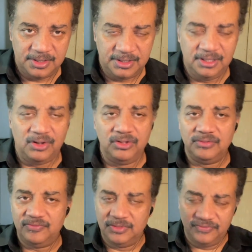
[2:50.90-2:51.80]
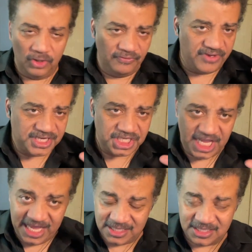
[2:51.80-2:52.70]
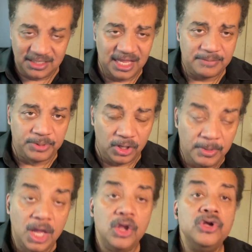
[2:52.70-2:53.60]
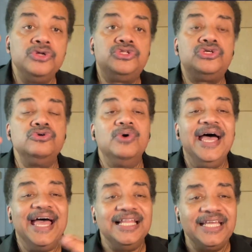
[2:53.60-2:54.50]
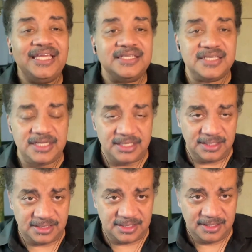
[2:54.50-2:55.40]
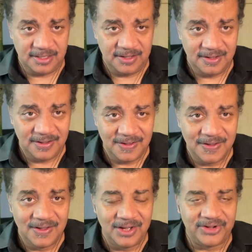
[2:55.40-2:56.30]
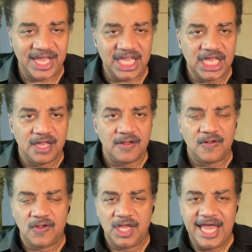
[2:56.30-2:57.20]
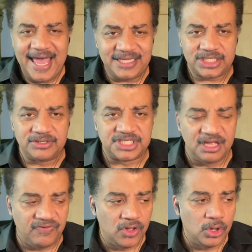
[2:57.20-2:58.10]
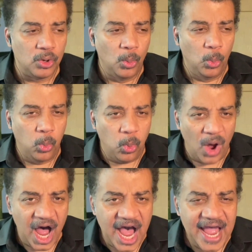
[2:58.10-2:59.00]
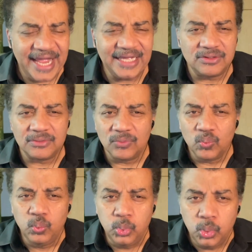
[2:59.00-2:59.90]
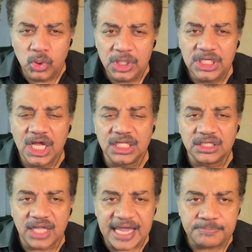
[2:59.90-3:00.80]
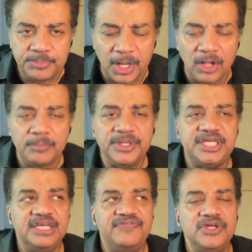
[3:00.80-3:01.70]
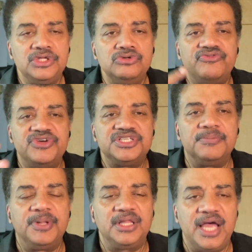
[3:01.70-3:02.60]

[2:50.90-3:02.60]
the old old-fashioned Edison light bulb, to LEDs. Okay? Ask yourself, why would a light bulb giving you visible